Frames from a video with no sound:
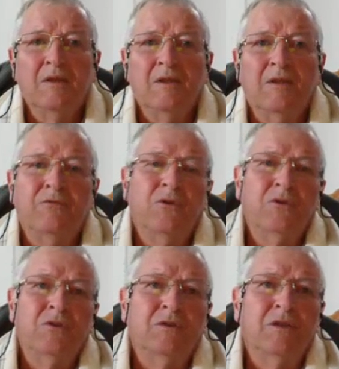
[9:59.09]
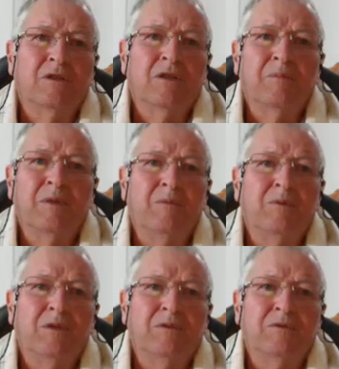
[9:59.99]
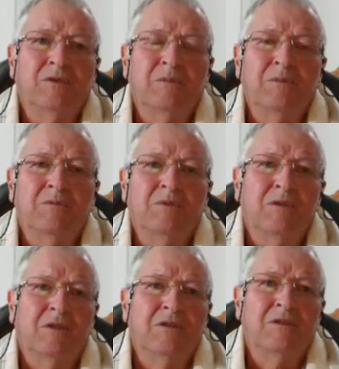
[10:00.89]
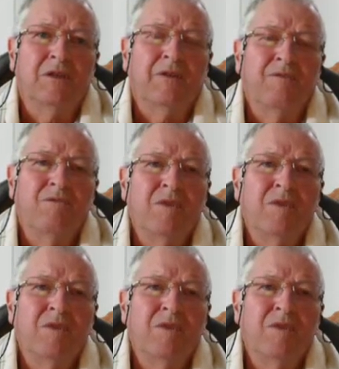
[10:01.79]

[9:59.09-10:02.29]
And unfortunately, a lot of people don't seem to realize that.